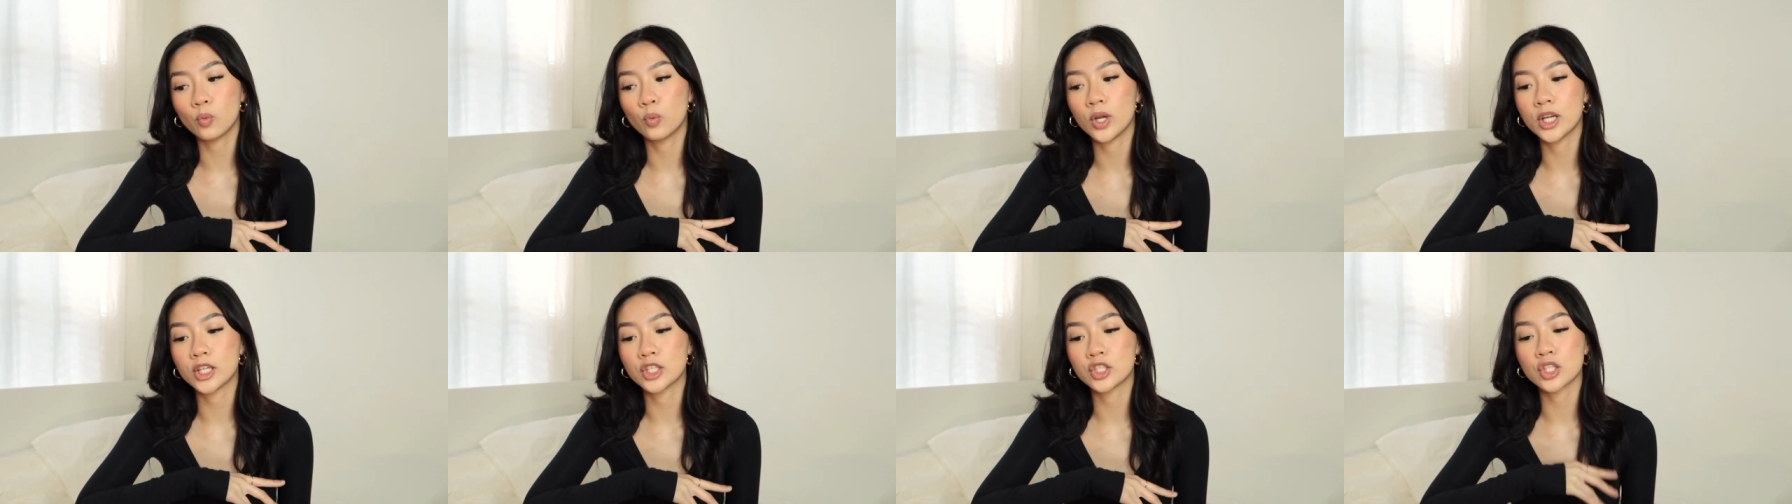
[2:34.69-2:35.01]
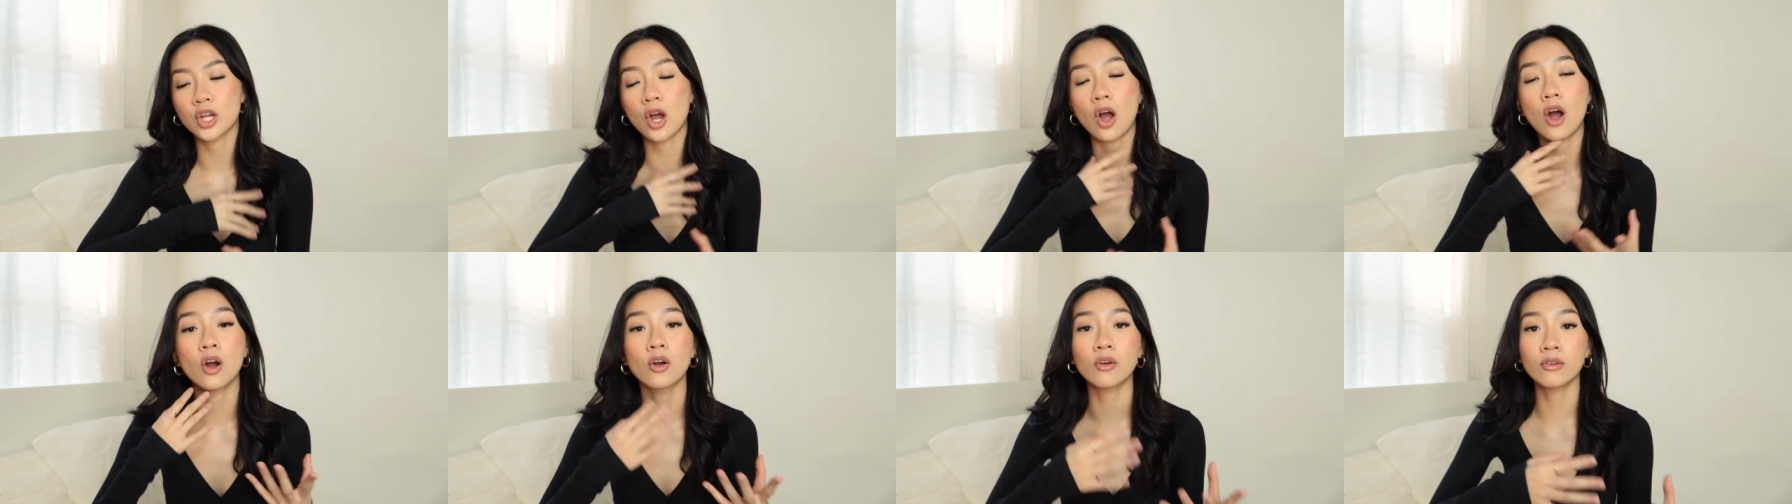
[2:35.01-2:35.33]

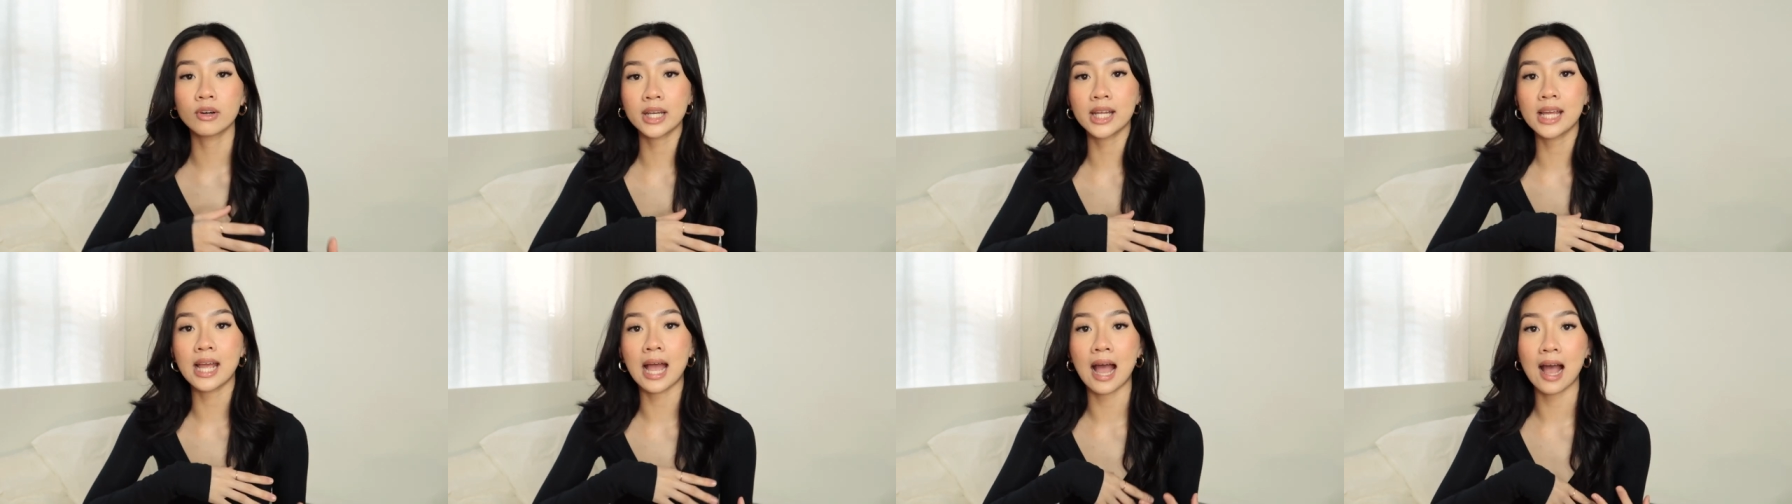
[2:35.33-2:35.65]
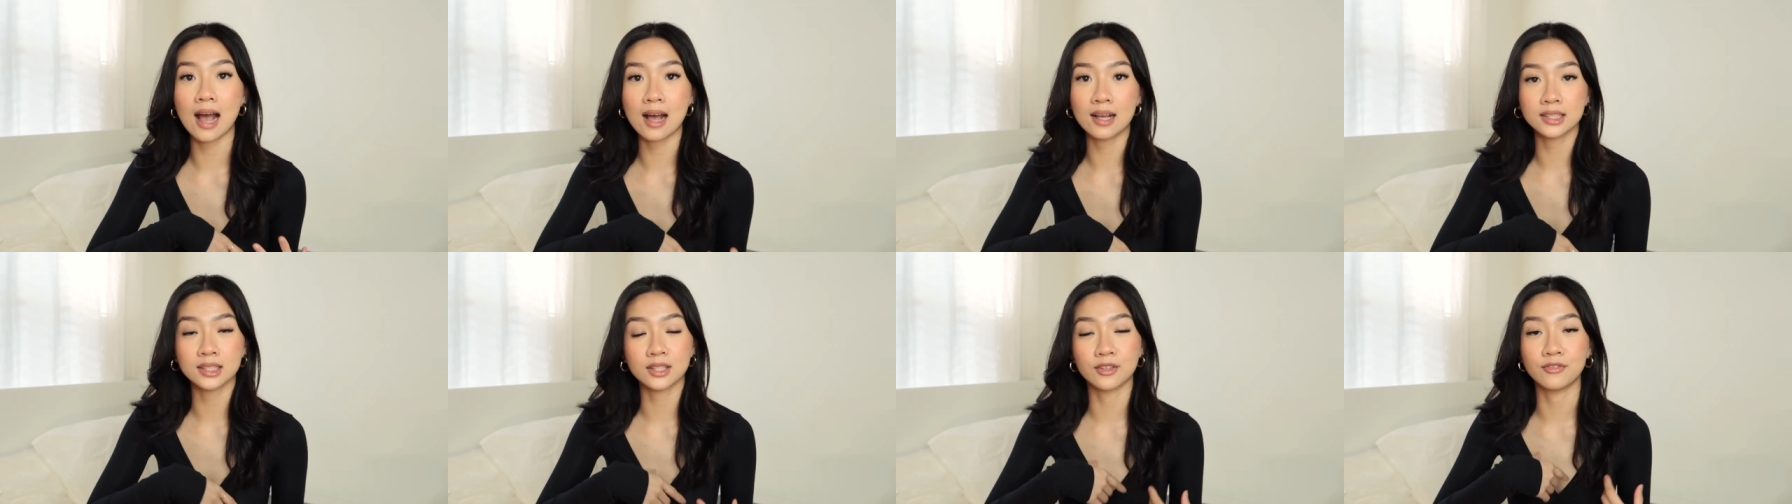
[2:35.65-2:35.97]
which already
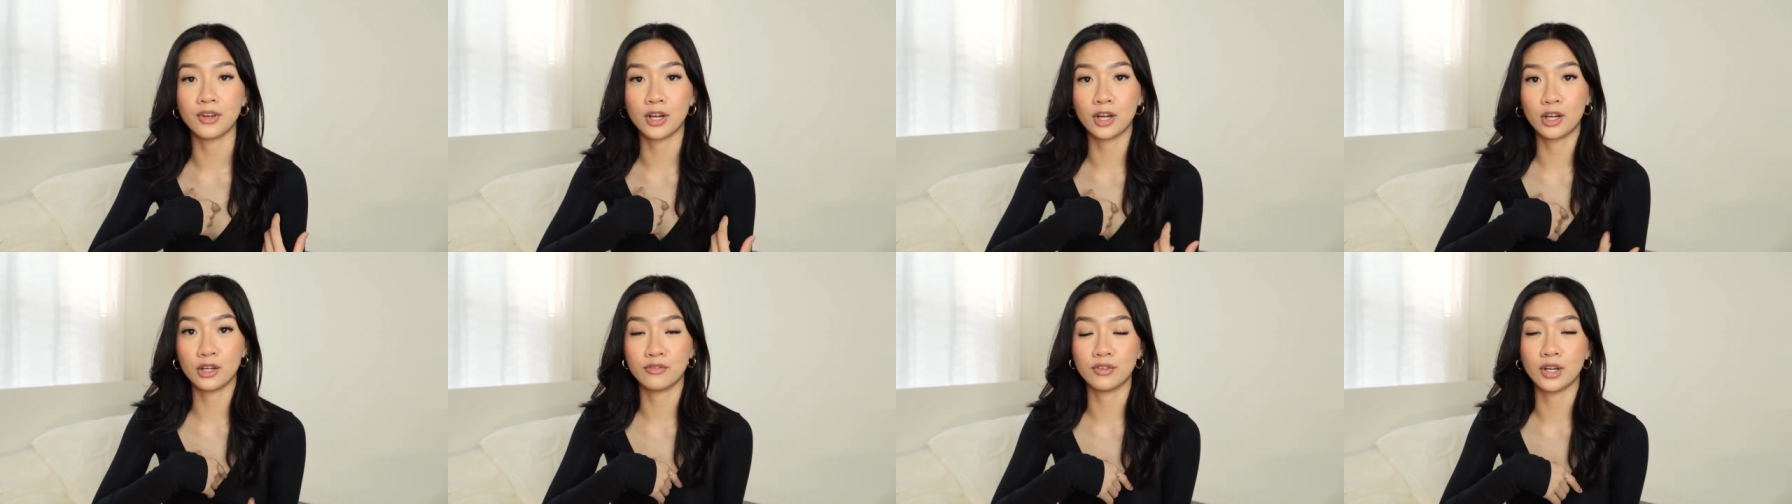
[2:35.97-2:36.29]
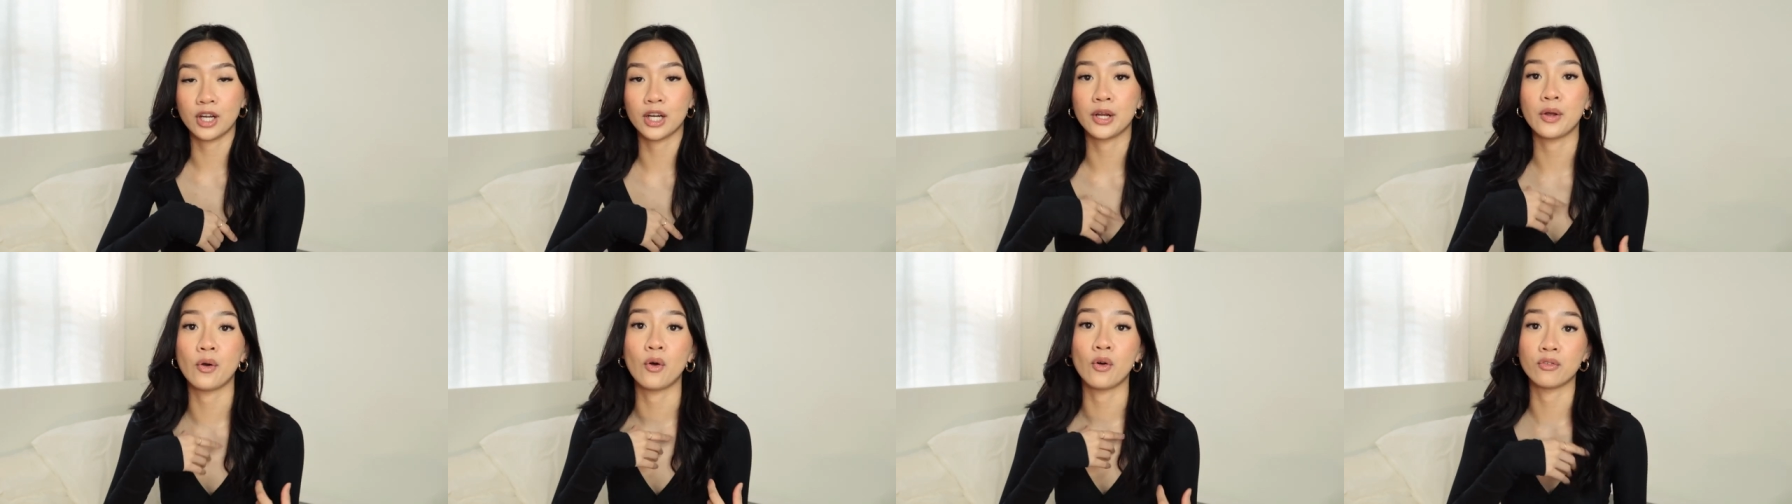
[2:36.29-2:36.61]
has a very,
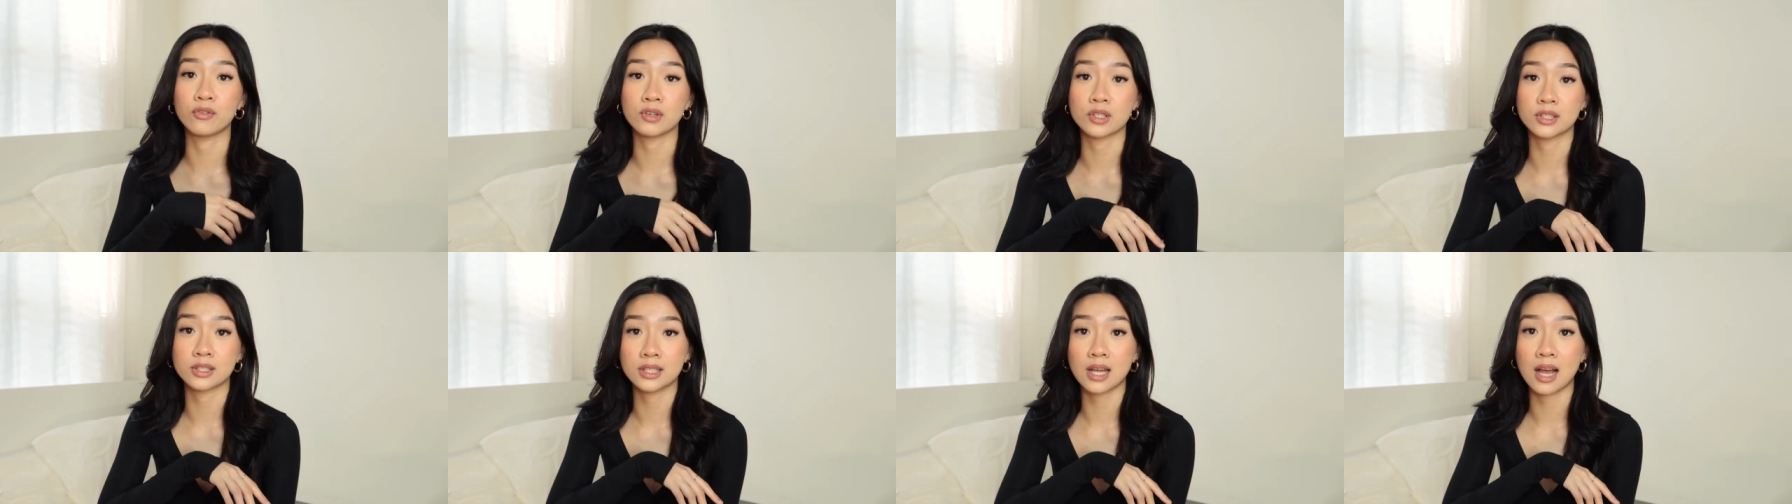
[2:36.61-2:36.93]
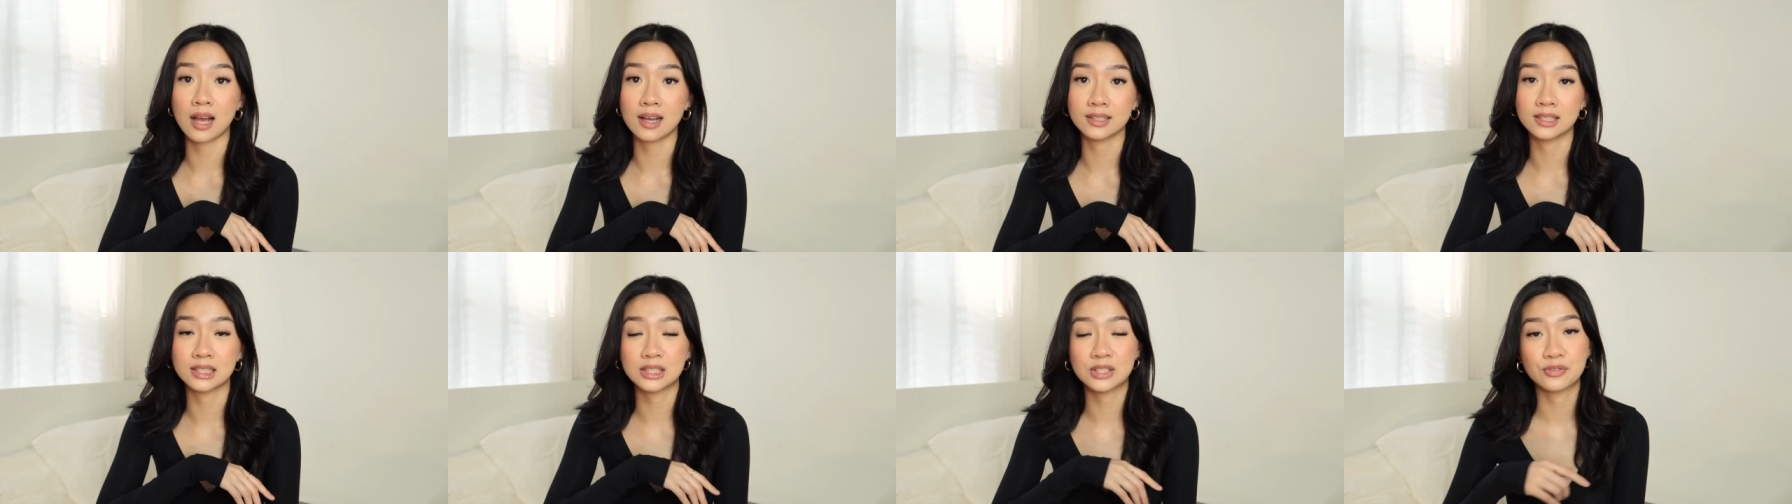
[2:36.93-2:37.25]
very
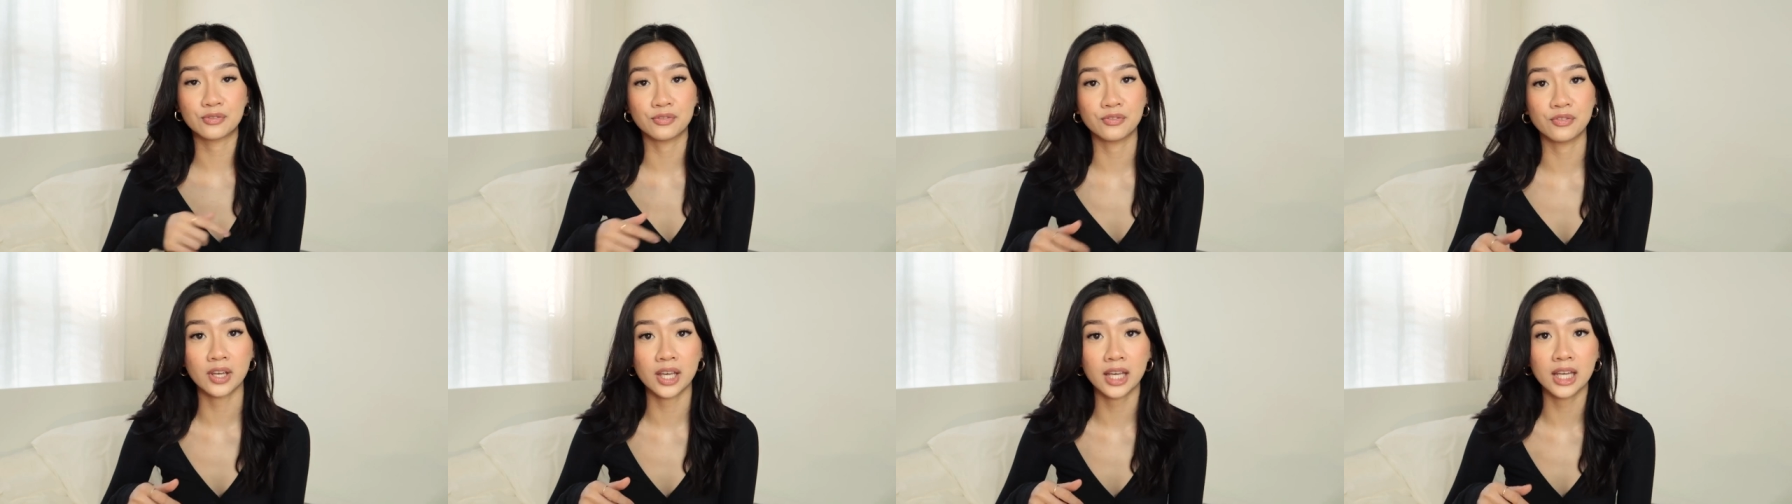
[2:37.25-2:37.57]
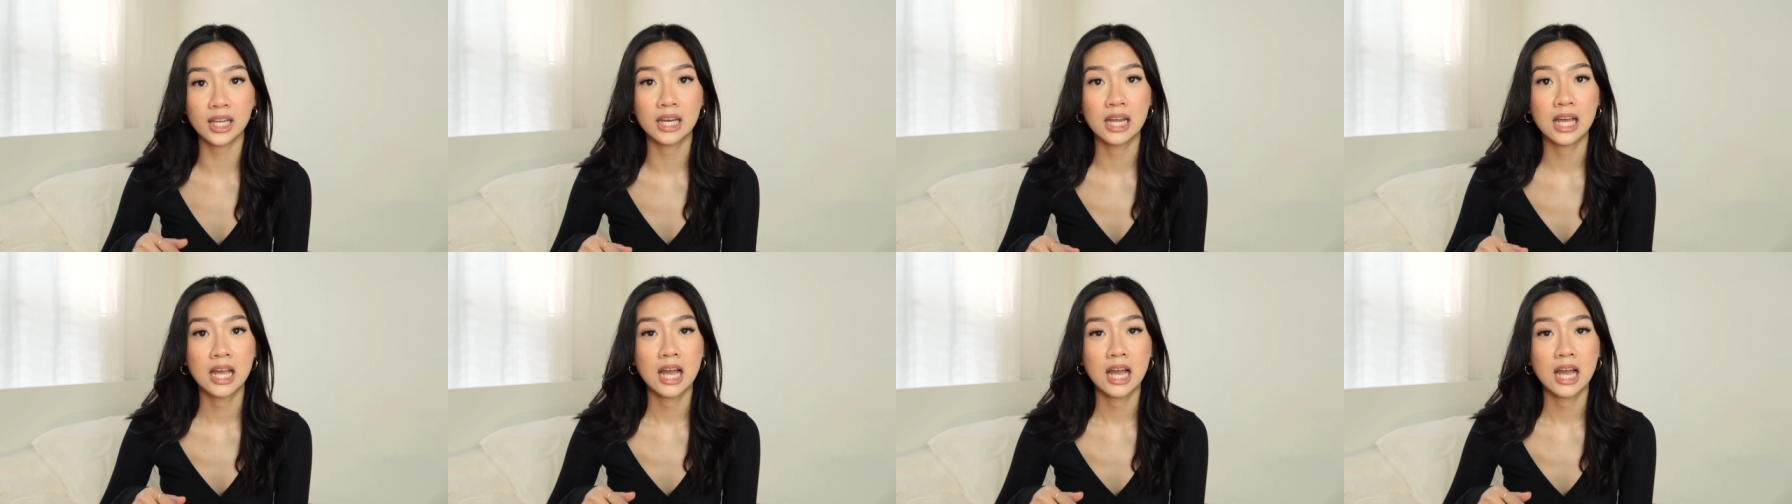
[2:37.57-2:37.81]
oversized fit,